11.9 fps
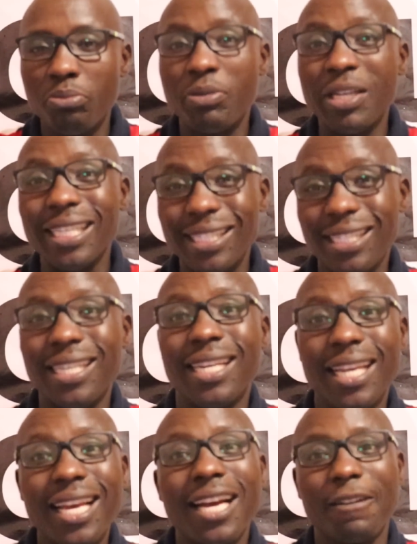being
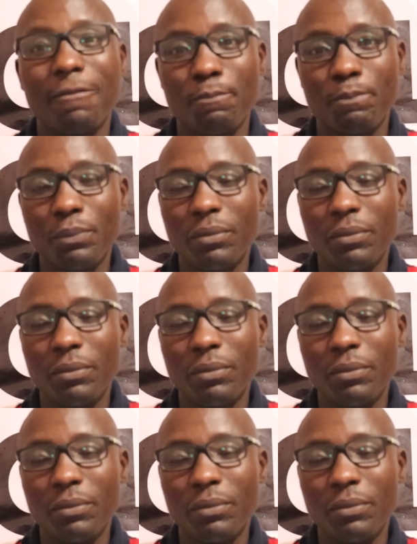seen here.